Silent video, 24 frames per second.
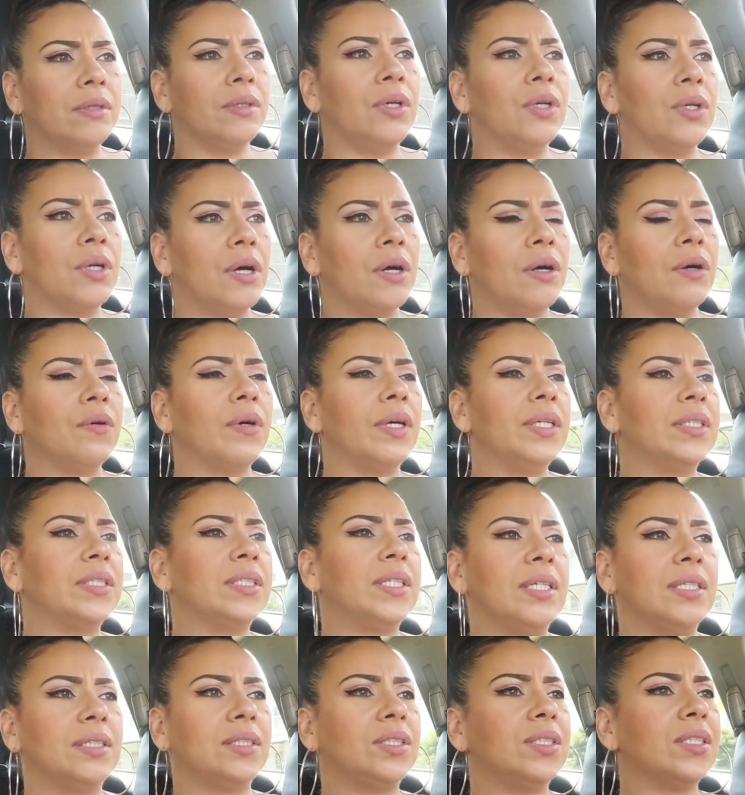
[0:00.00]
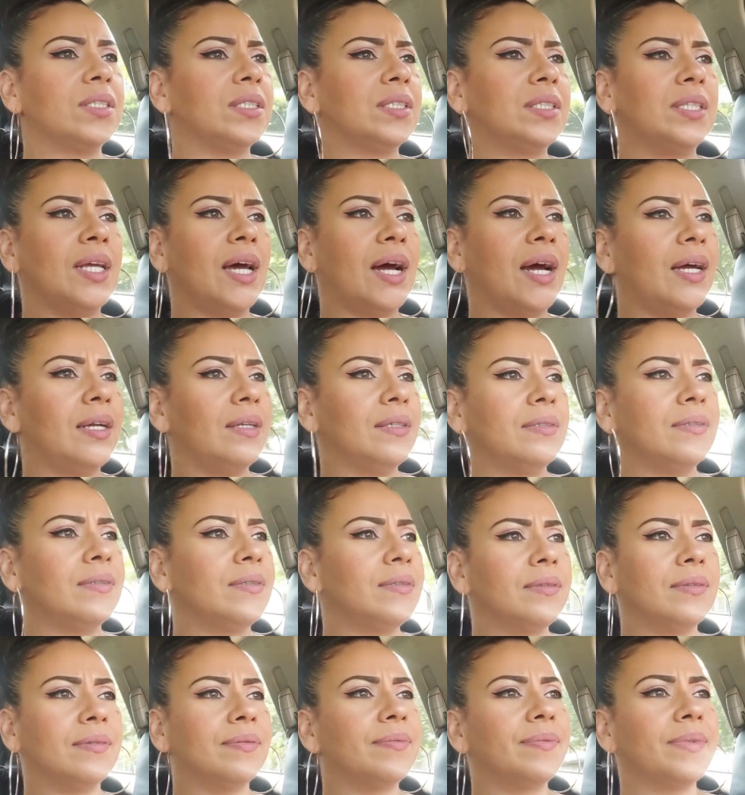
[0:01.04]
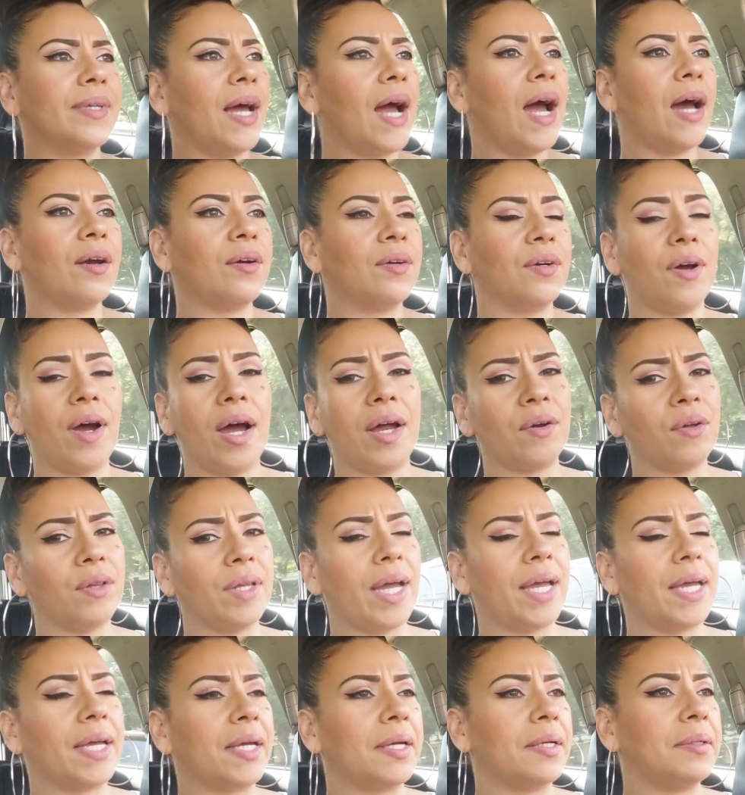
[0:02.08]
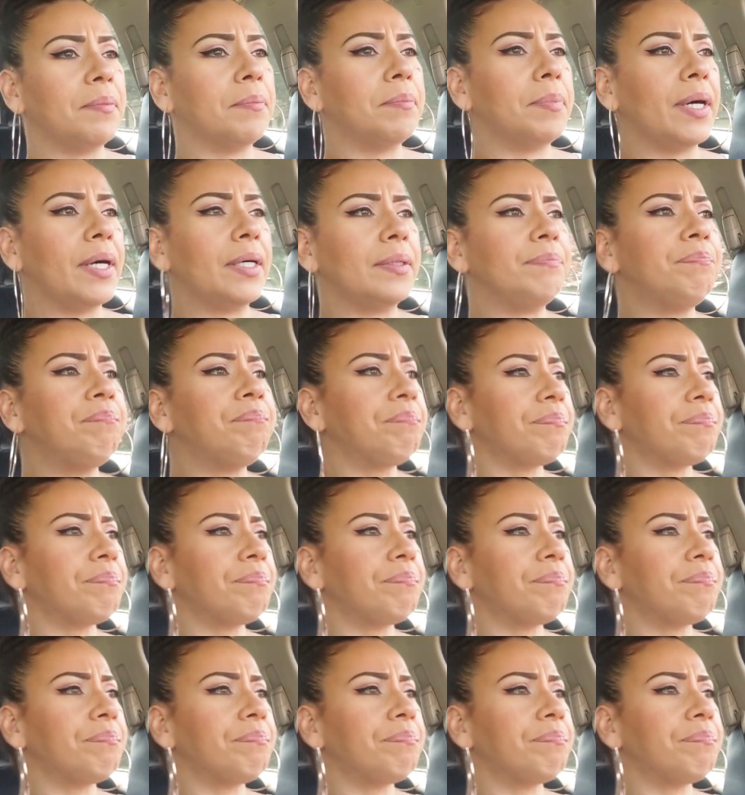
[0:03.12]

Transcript: You know, it's just not, I don't like it. But